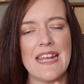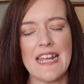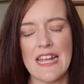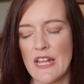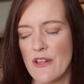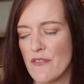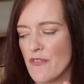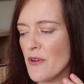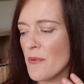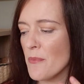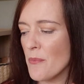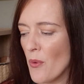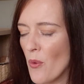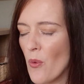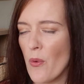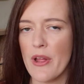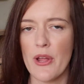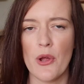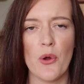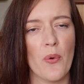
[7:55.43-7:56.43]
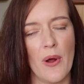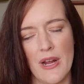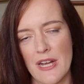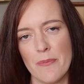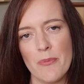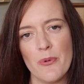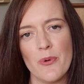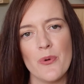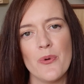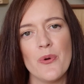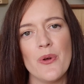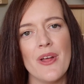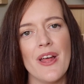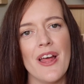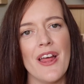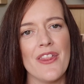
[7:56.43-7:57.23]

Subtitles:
even more incredible